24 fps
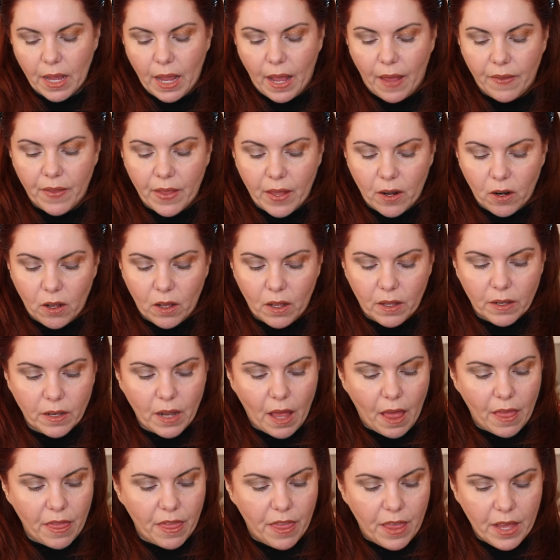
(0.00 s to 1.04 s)
And then
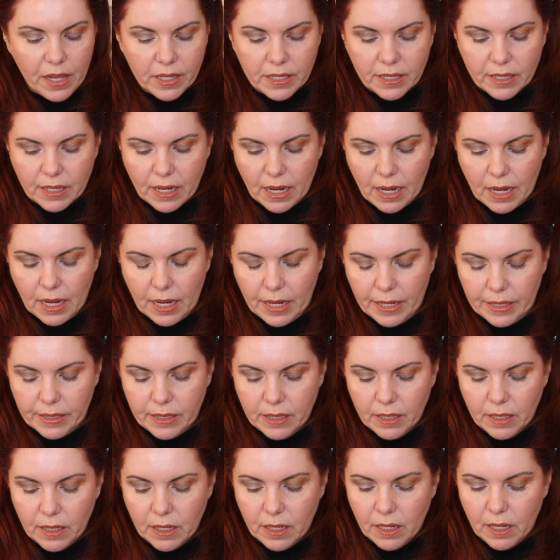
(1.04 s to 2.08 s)
on this
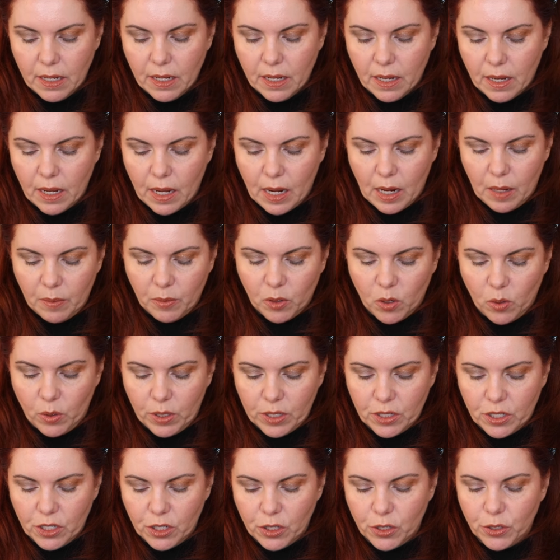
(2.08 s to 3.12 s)
side, I'm
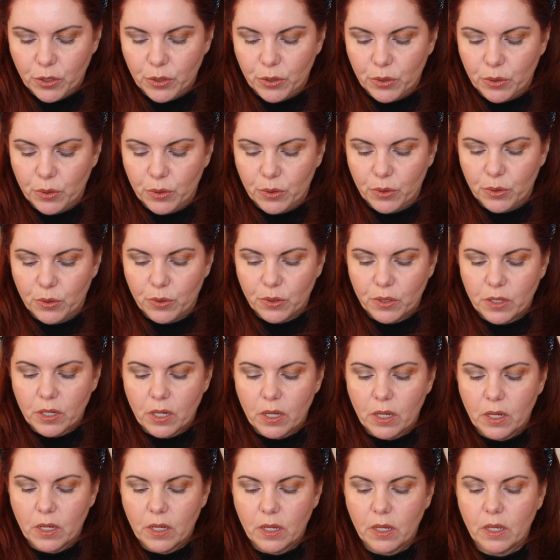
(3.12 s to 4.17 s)
going to
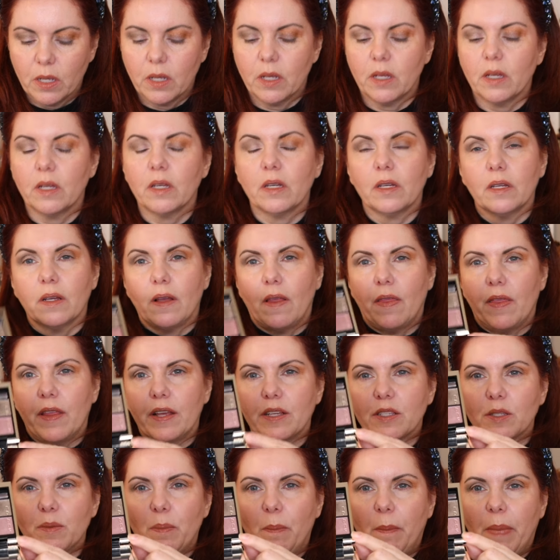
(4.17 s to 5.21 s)
use
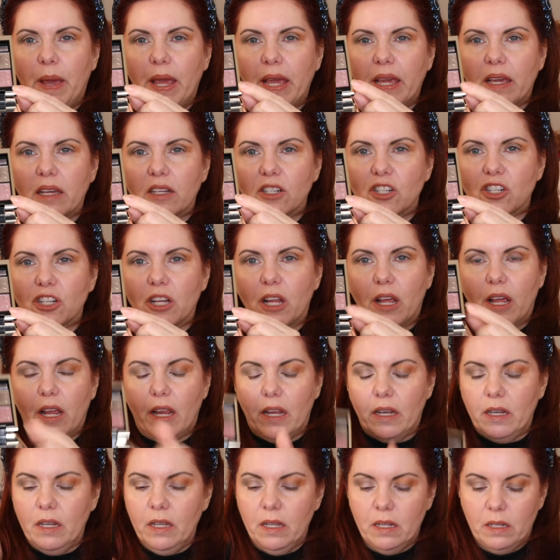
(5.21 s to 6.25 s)
this pinkish
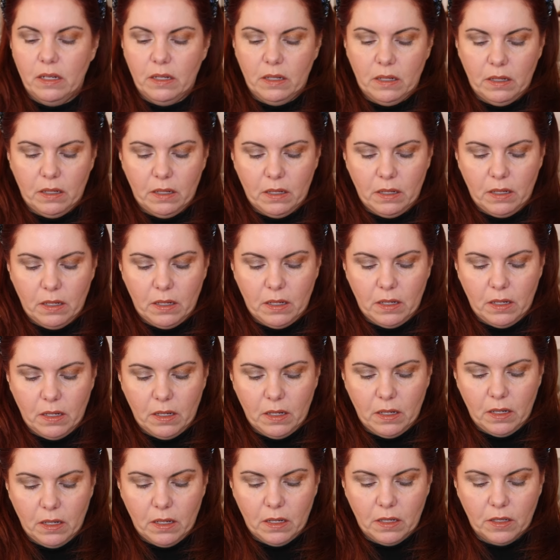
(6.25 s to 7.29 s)
shade
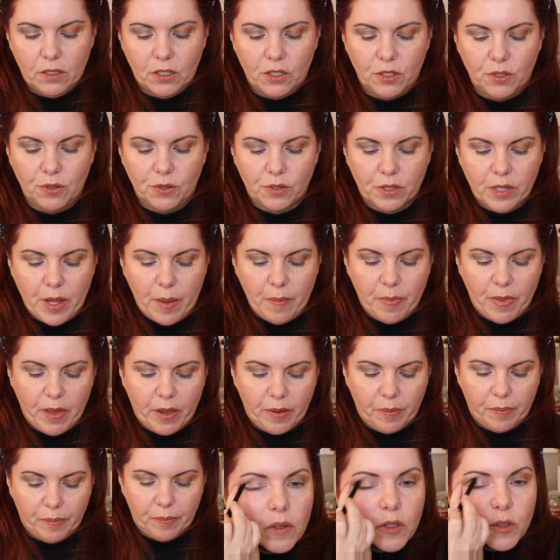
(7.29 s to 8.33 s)
to do the same thing.
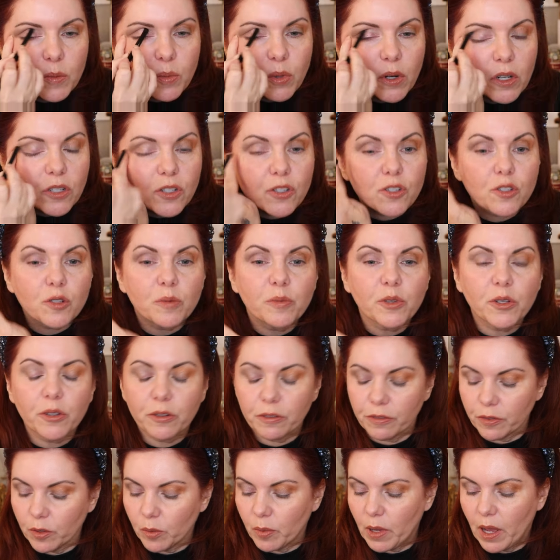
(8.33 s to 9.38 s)
These brushes are
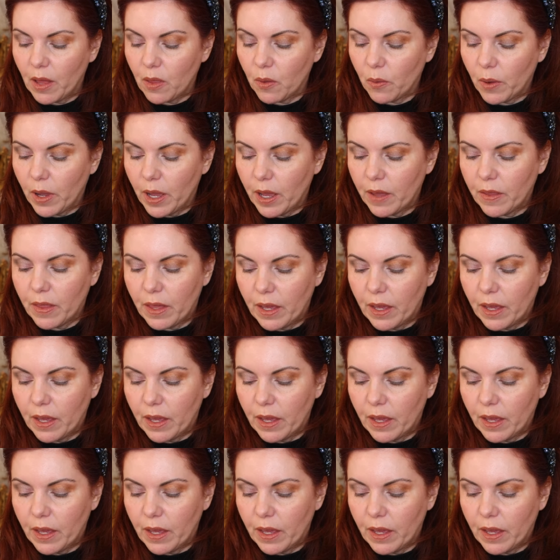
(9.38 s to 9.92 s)
beautiful, by the way.